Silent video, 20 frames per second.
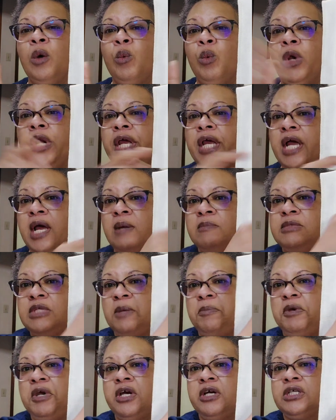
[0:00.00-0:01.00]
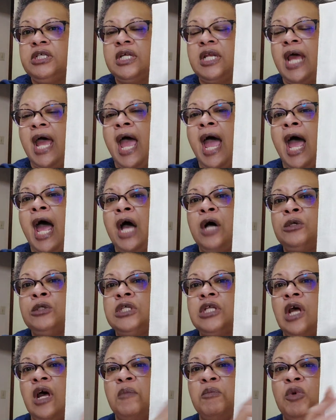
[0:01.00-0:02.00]
when it comes up here to the
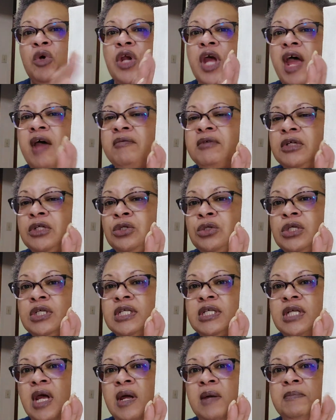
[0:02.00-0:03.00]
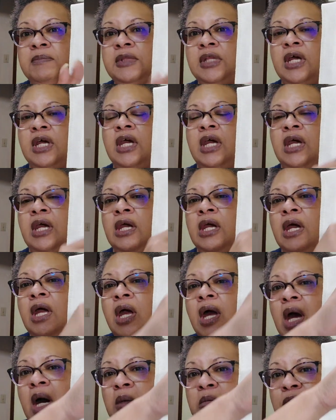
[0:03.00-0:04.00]
house, I'm going to have to do the same thing.
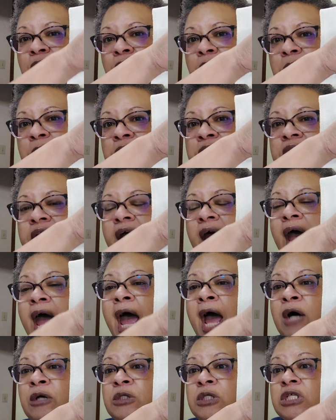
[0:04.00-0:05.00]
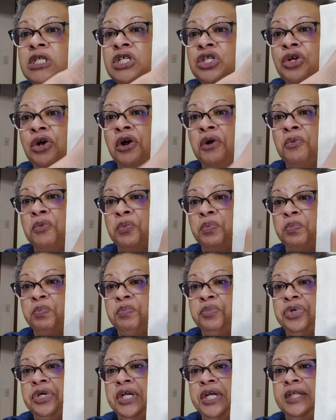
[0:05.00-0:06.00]
I'm going to put the house, start
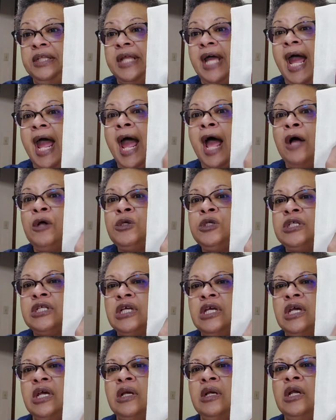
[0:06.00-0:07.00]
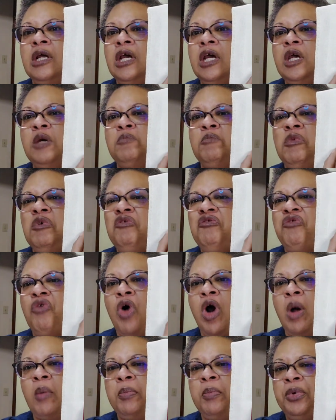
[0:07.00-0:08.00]
putting the house in
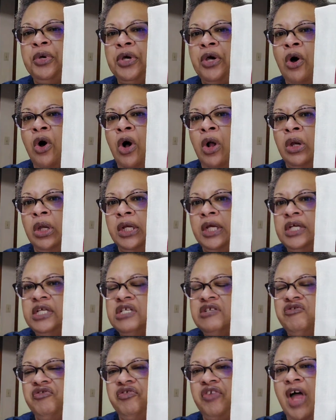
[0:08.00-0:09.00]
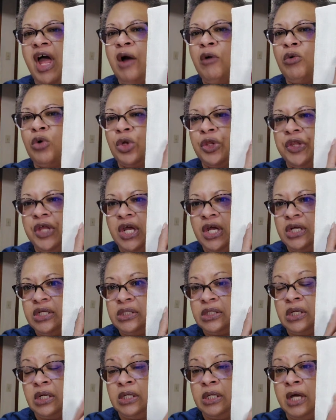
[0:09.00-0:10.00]
before I put all of these flower
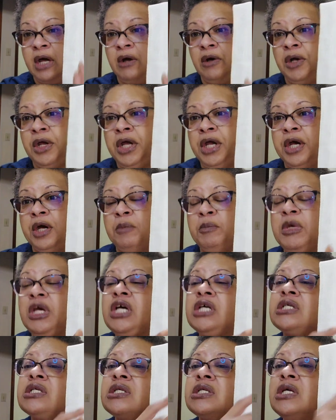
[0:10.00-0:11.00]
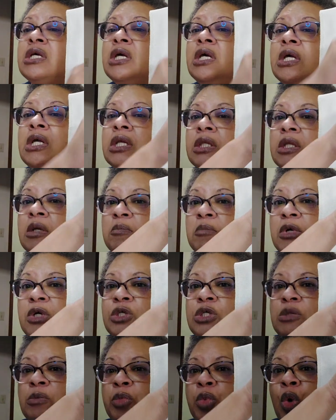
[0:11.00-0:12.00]
things in down here because the
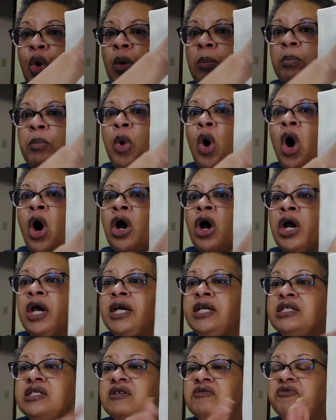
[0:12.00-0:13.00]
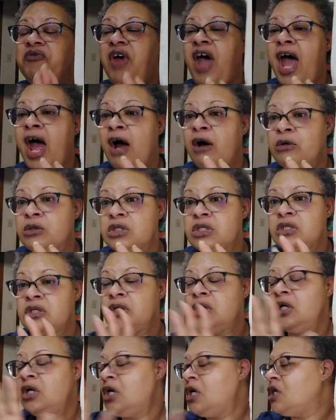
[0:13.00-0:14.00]
most important part is the house.
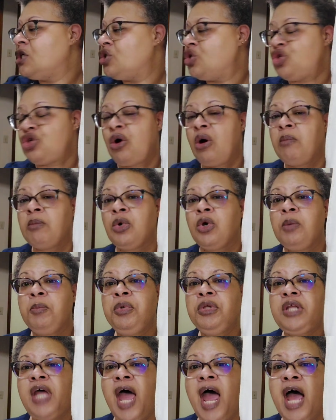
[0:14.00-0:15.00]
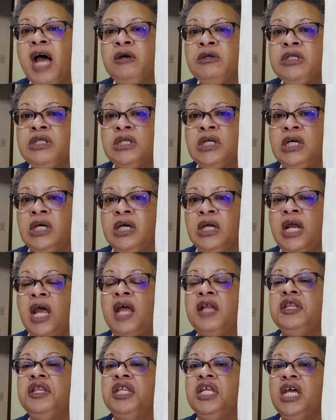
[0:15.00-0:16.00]
So I'm going to put the house in
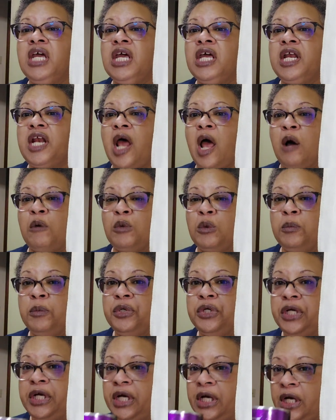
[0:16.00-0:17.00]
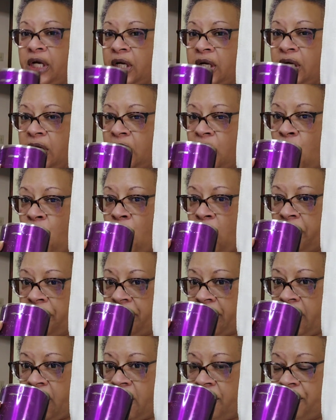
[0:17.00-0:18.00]
and then I will put in all
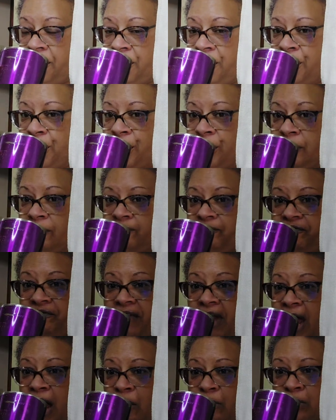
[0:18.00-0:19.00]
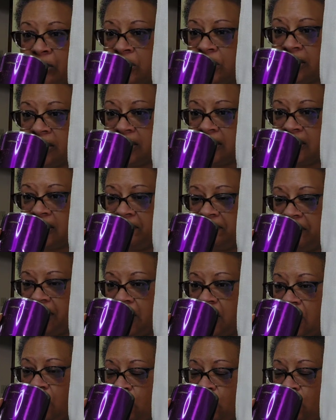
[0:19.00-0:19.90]
the other flowers and stuff that